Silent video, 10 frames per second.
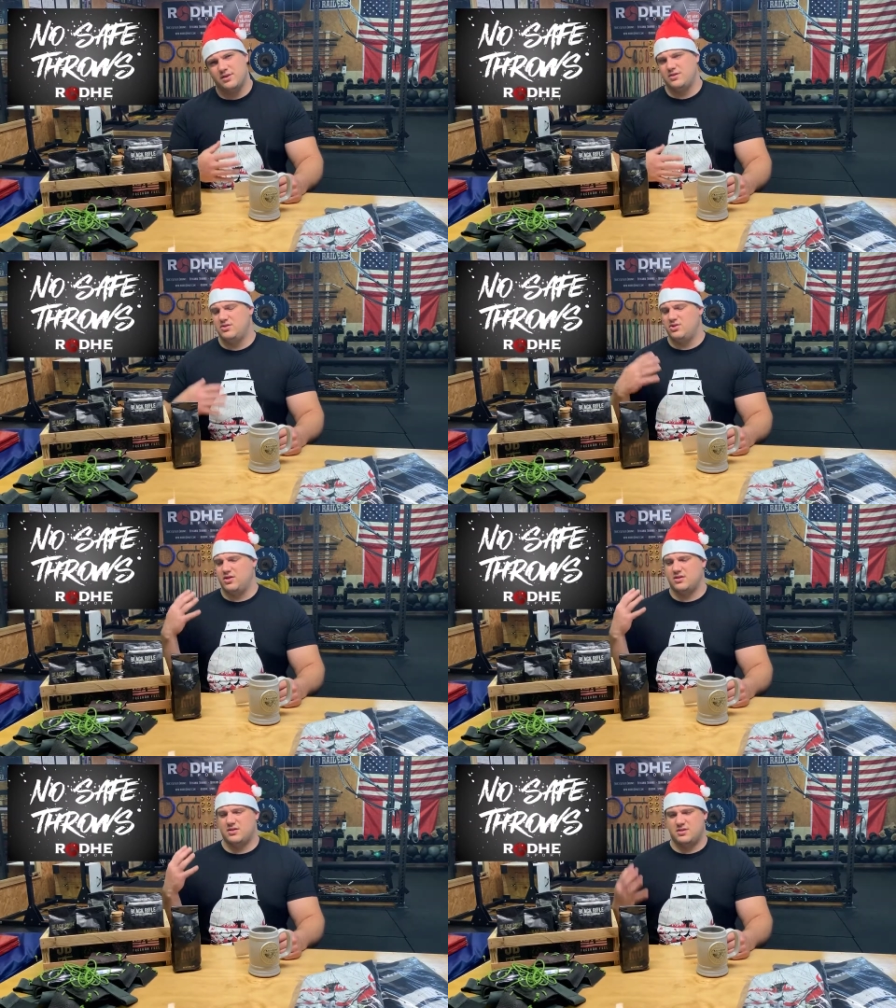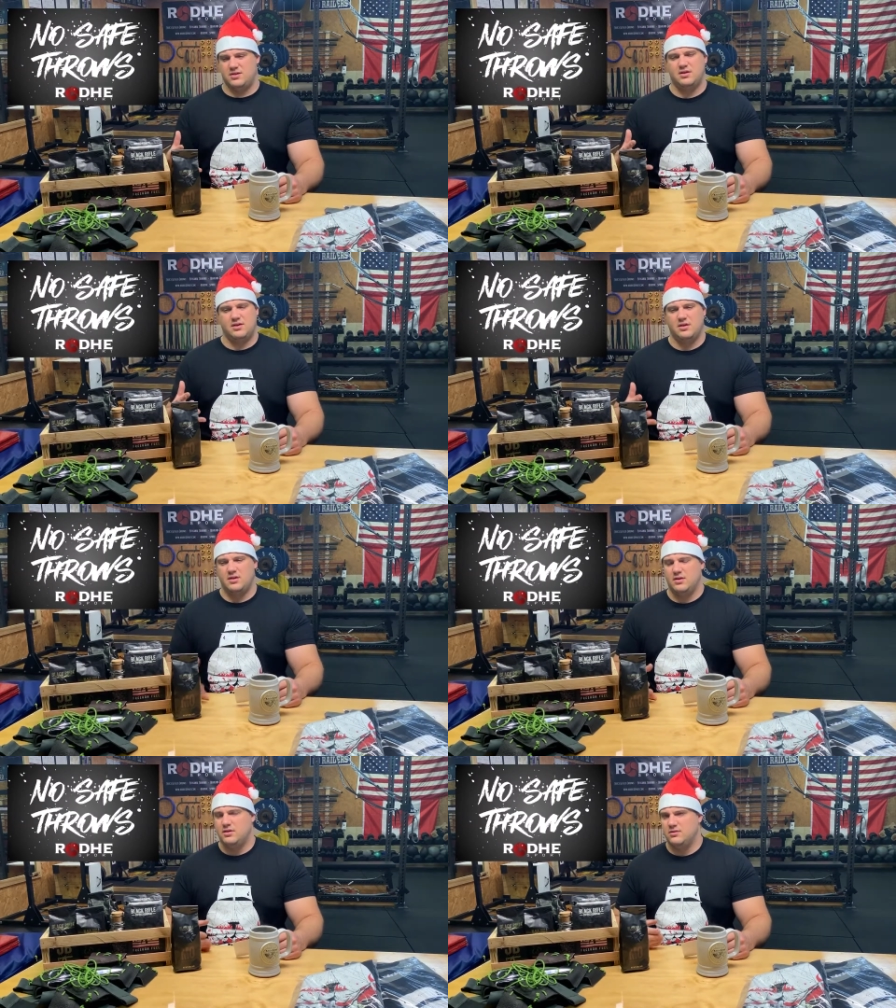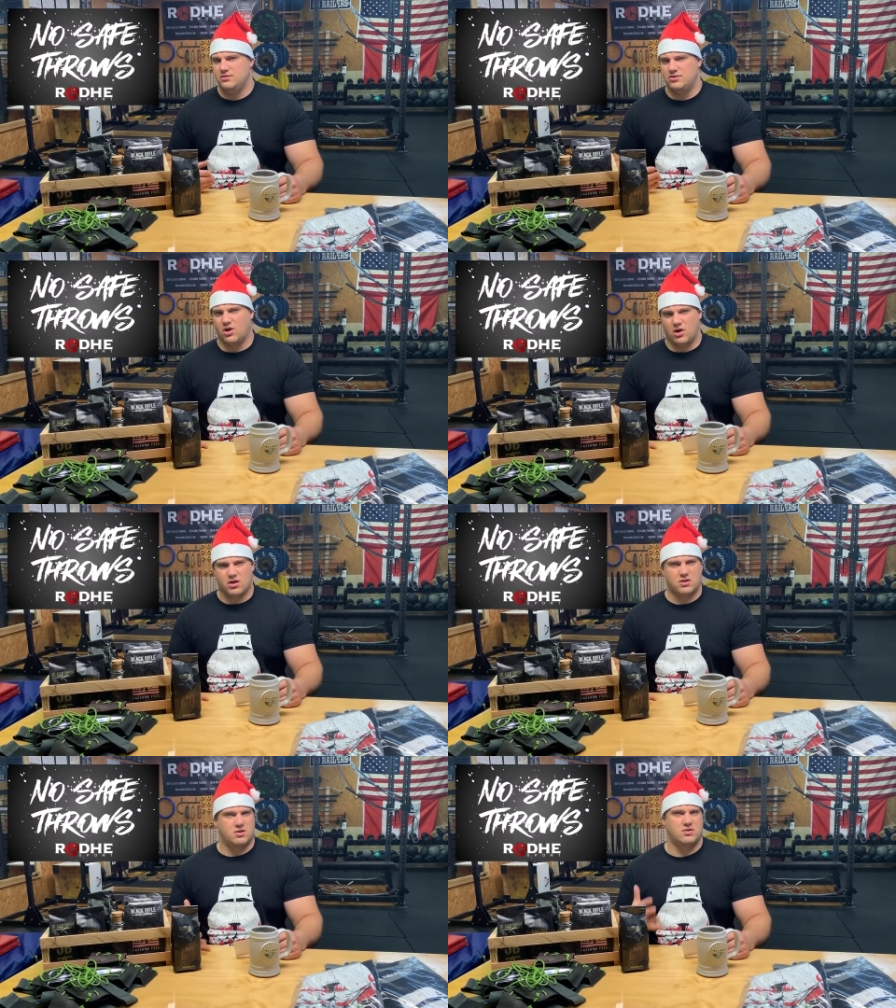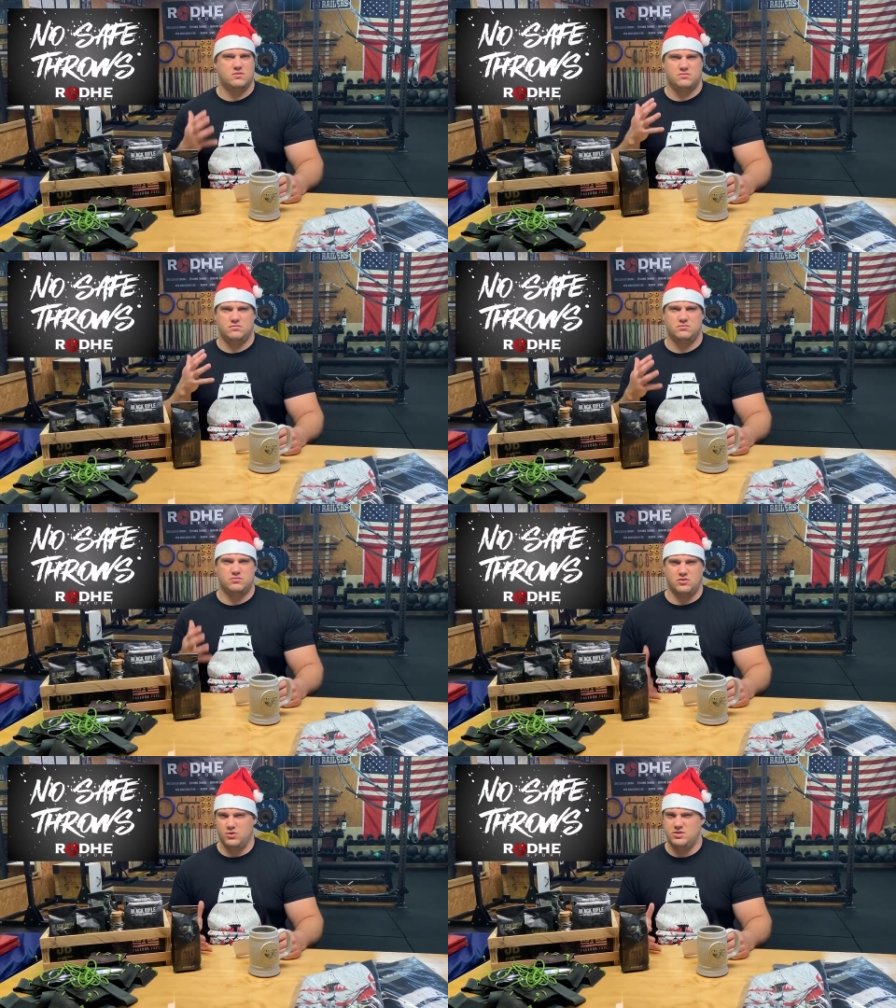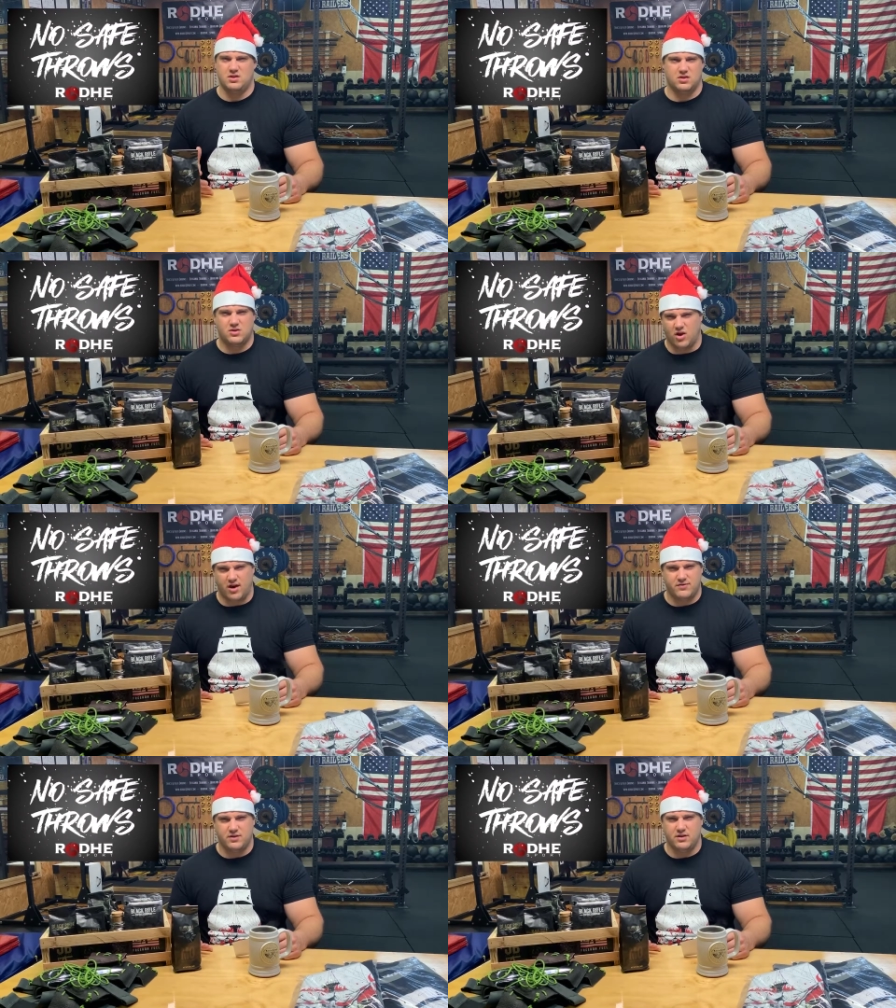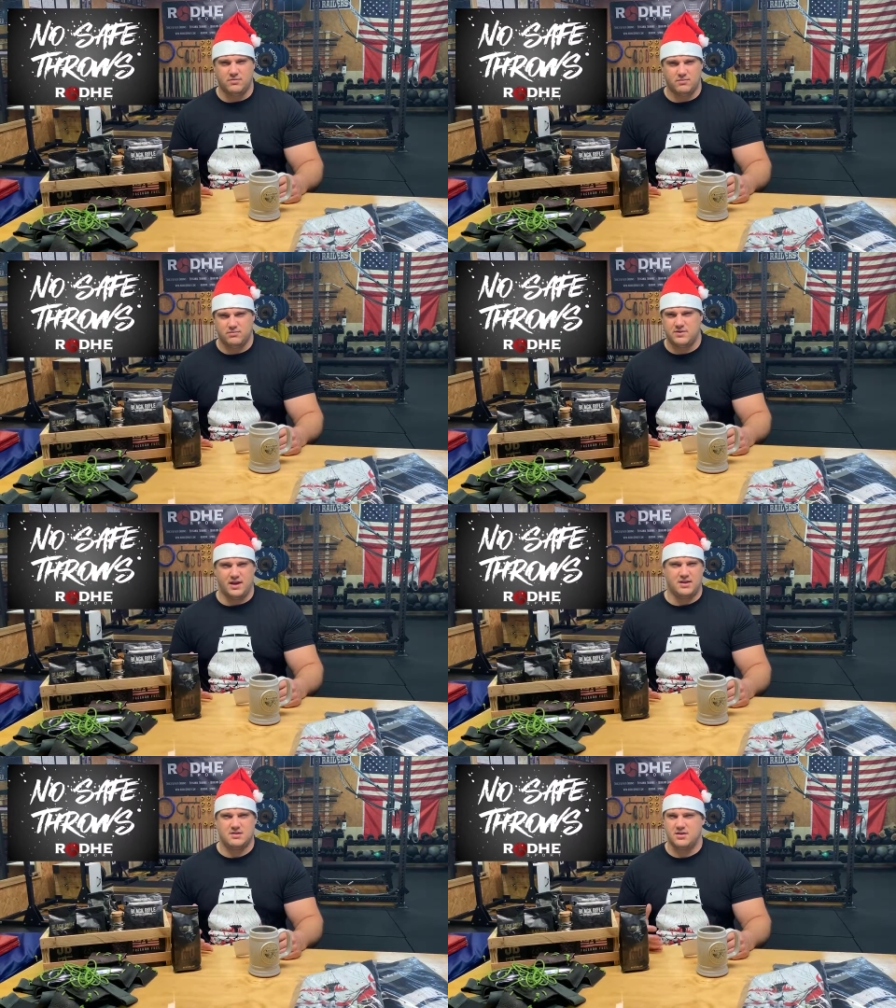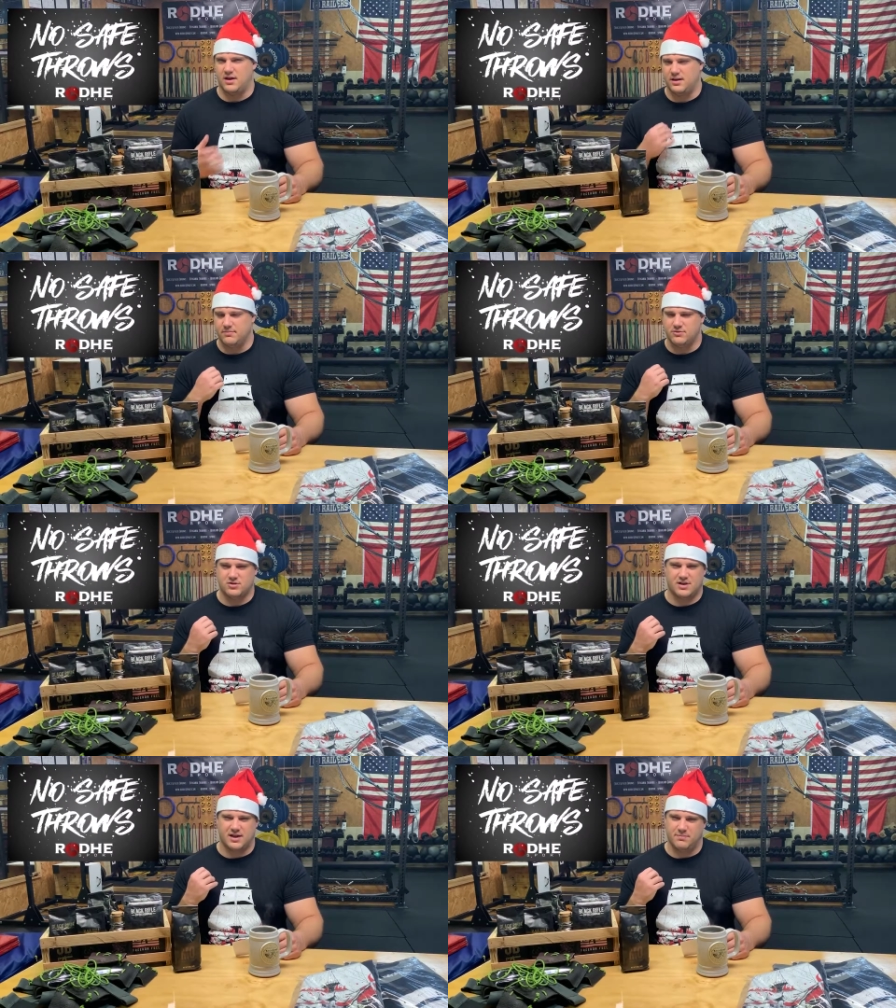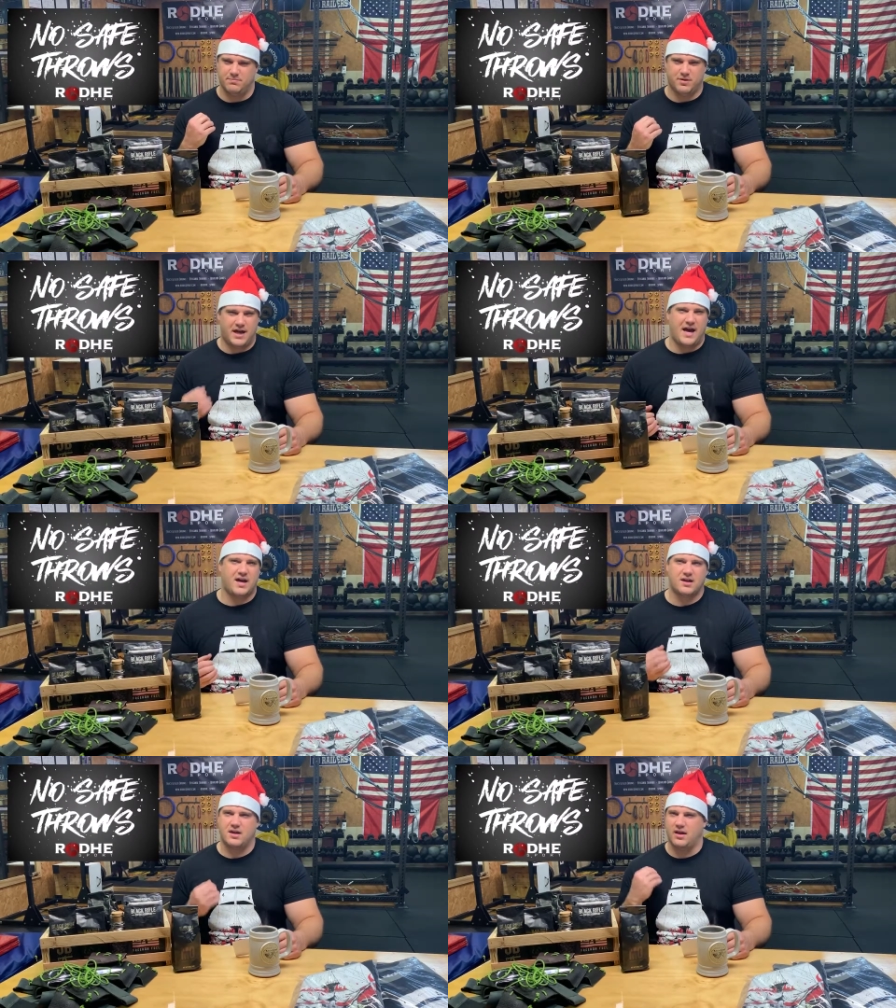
This is just dark roasted coffee taste, just kind of black